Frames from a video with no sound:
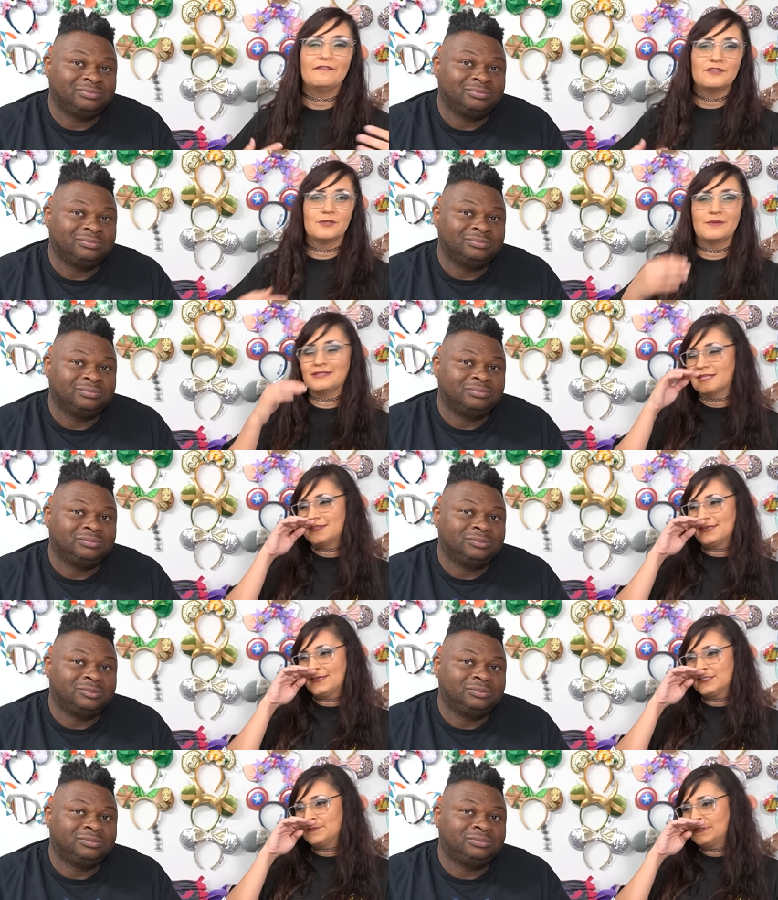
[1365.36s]
Speaker 1: of doing the
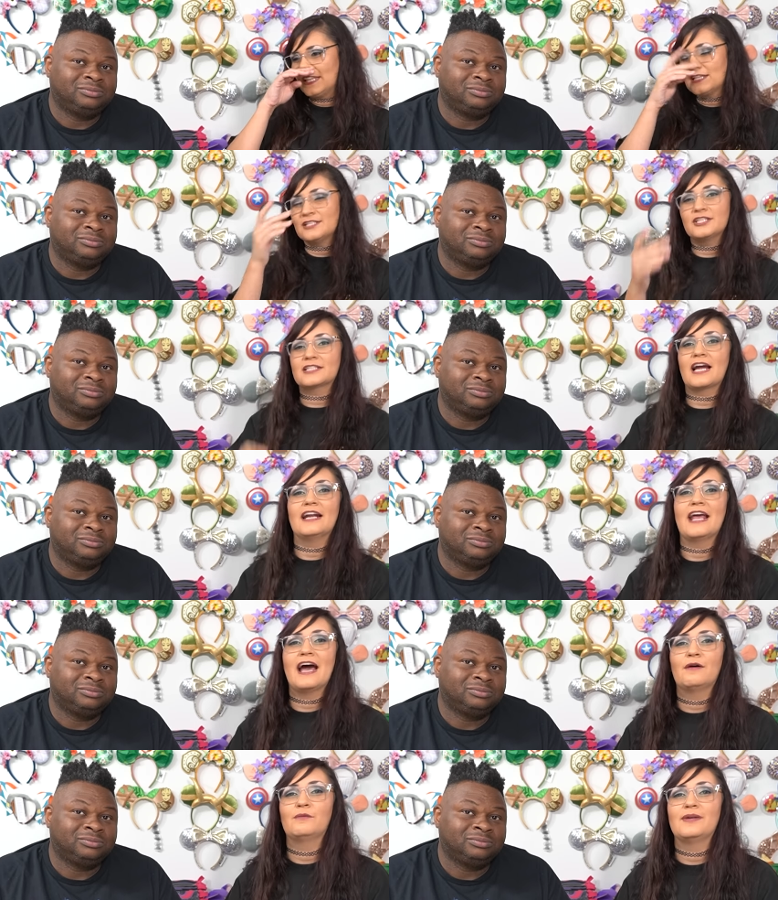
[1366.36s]
things, but that's just kind of
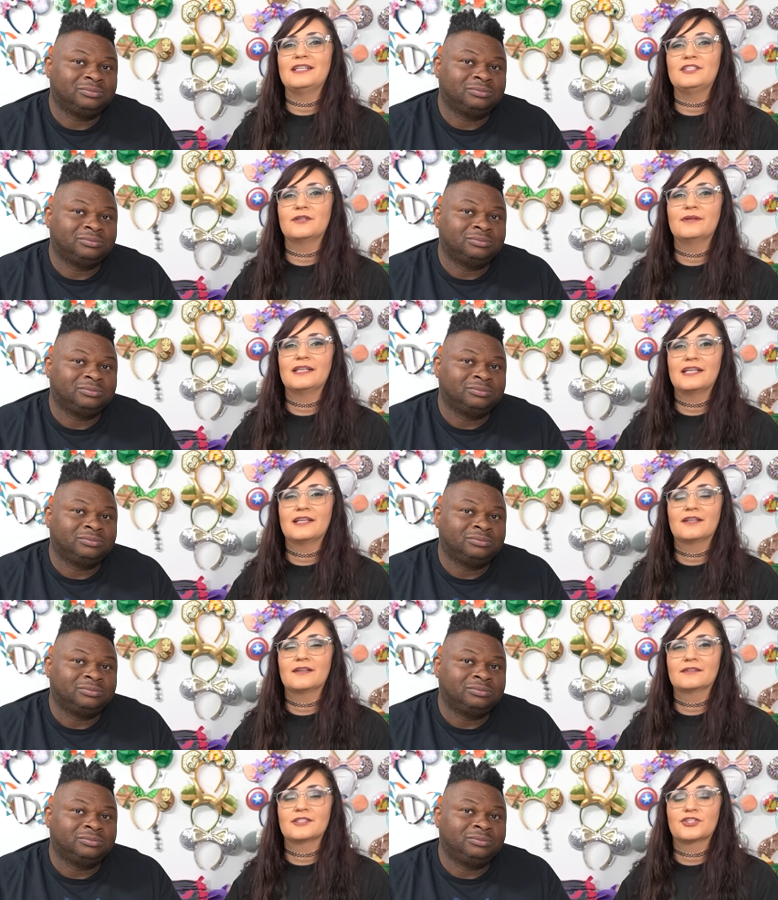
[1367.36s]
how we do it
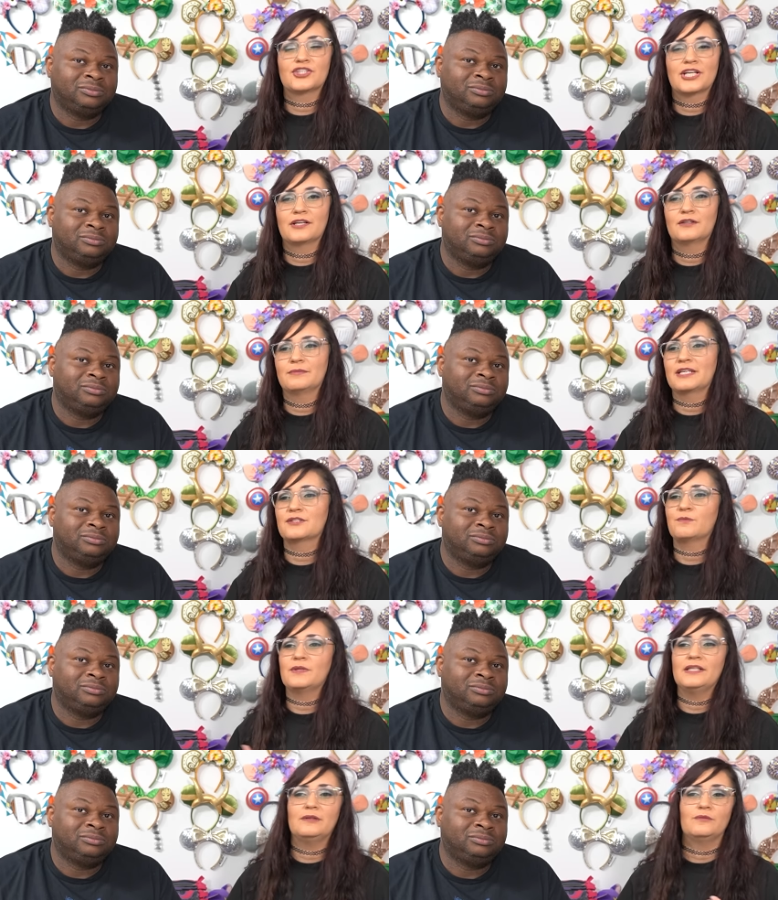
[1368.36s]
here on this channel because
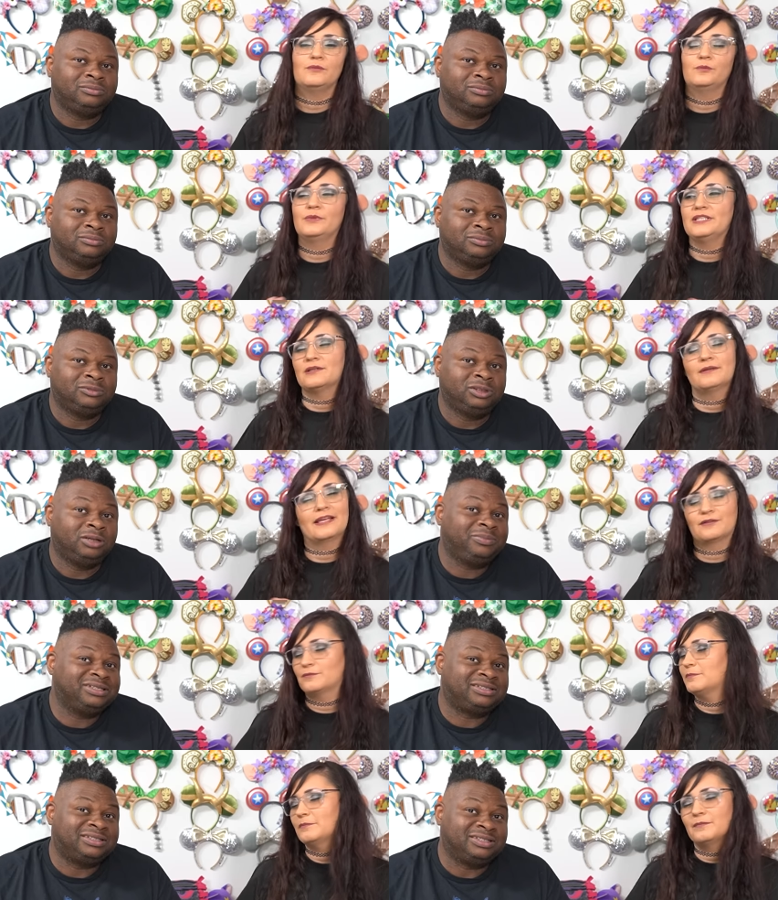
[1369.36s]
we we don't Our like
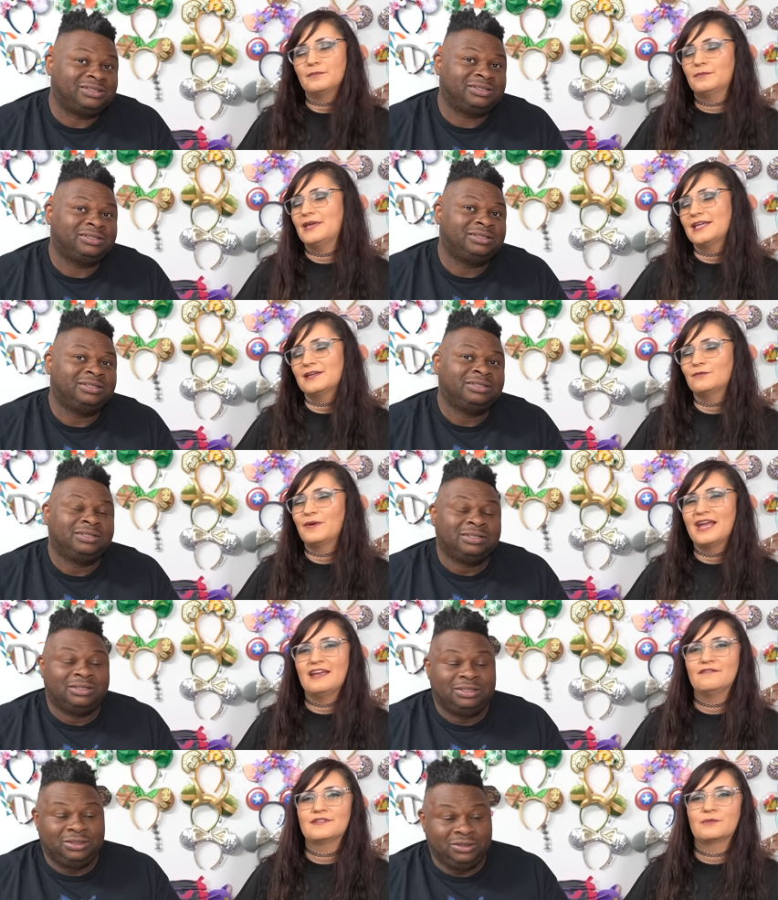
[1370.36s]
business making
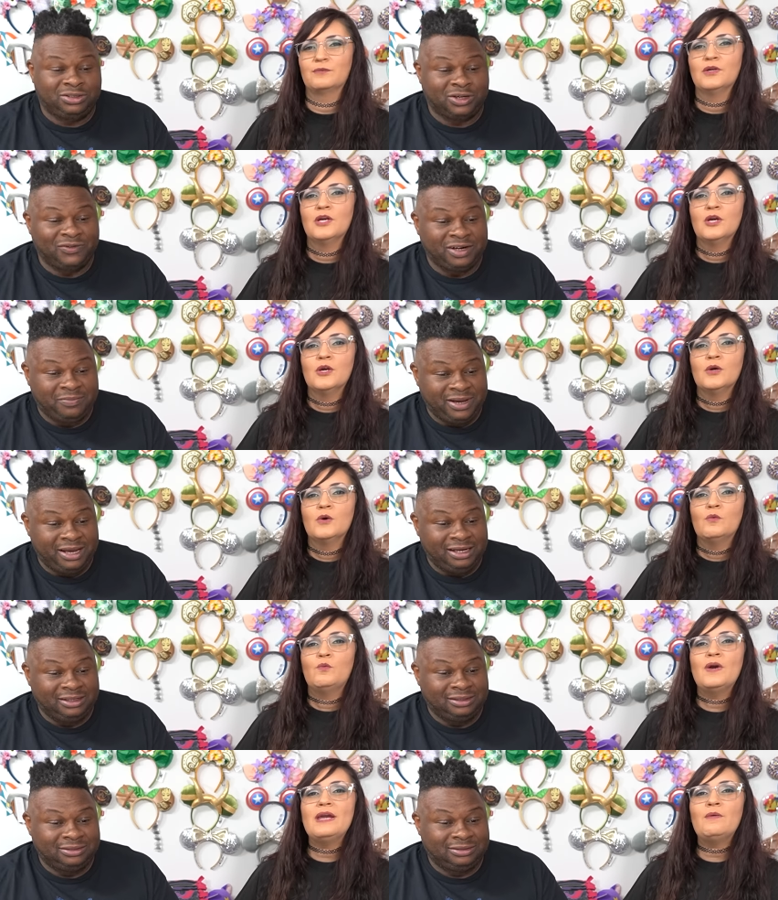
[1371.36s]
waves.
Speaker 2: You deserve to get paid.
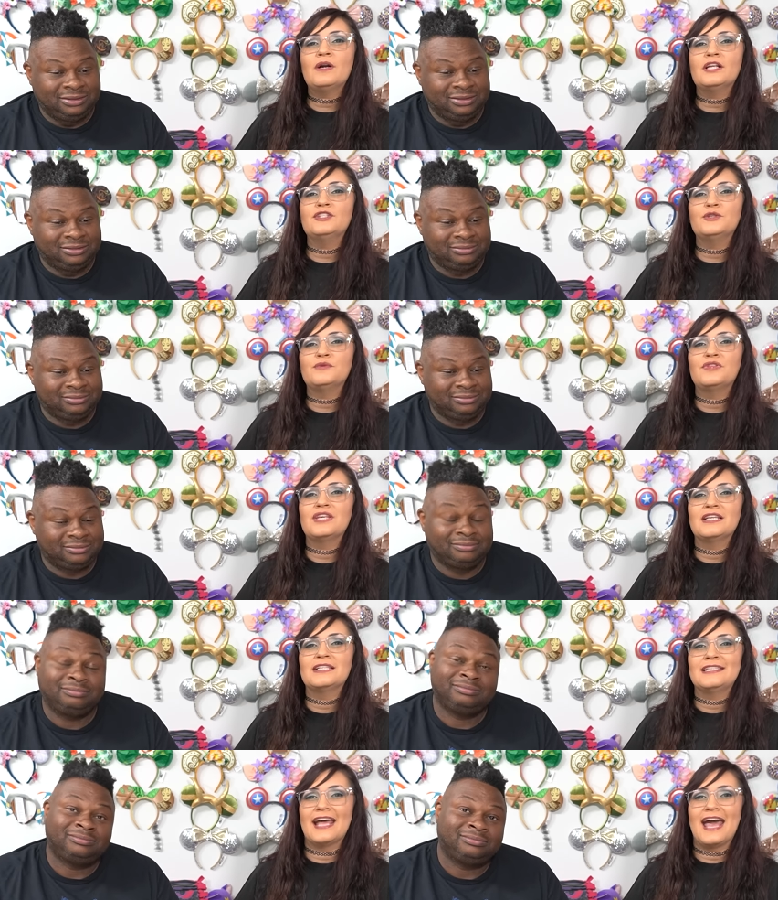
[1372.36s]
Speaker 1: We want to do
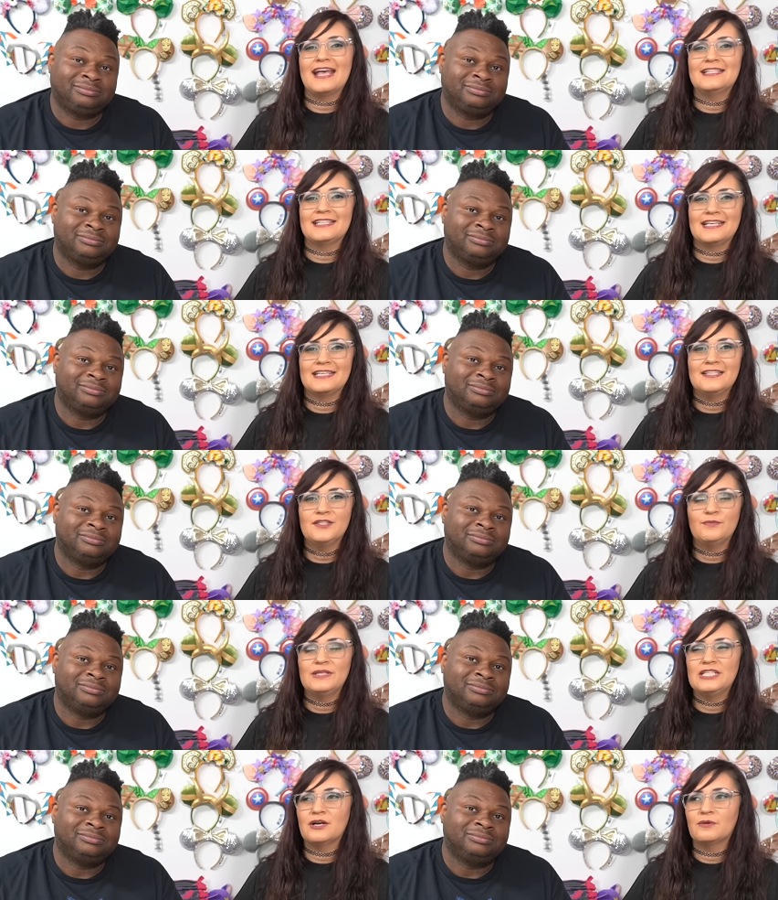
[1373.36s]
things as is.
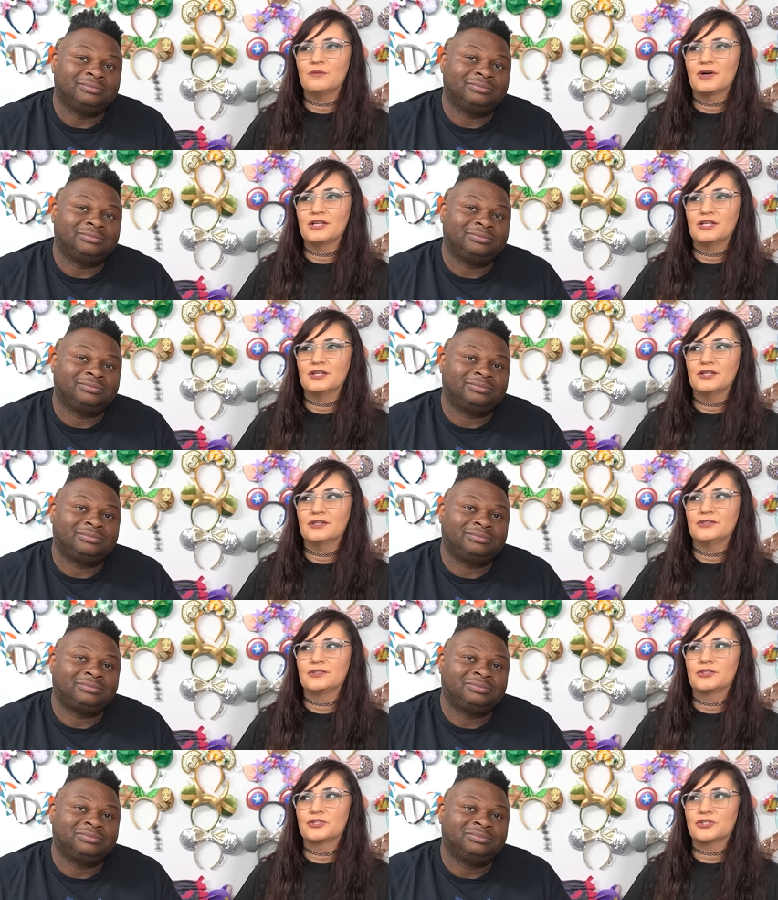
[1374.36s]
We don't want to
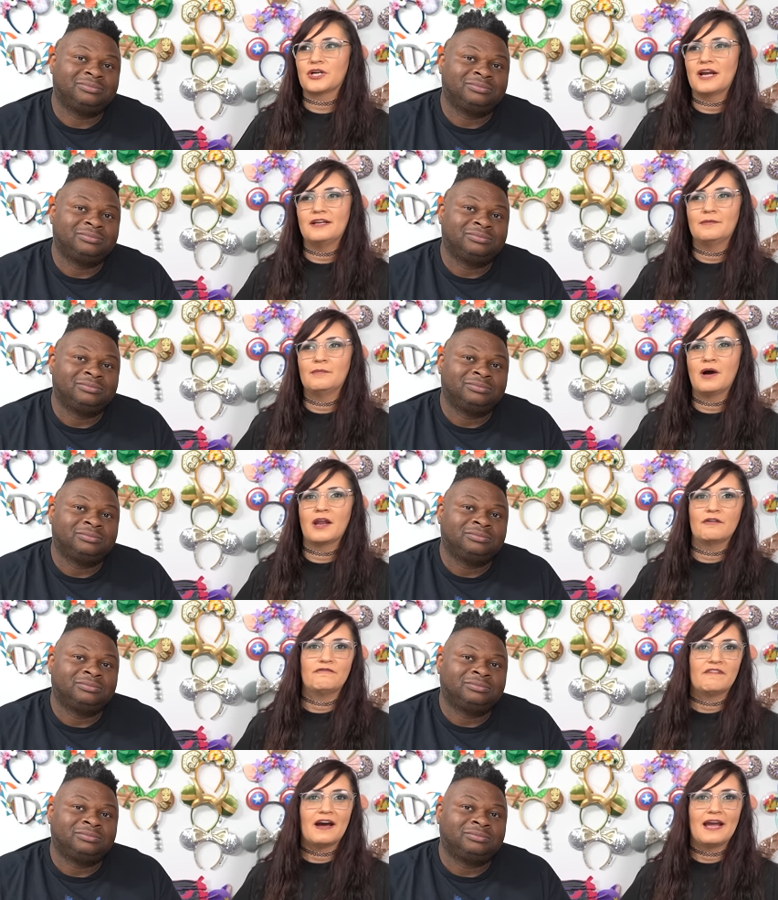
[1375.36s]
try to
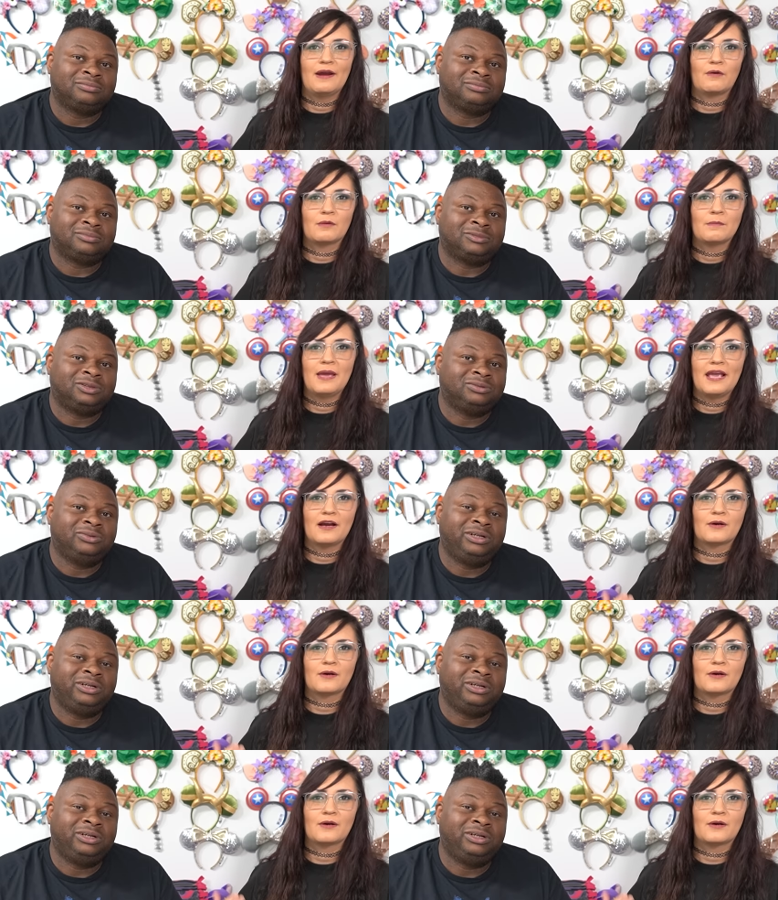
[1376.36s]
modify or make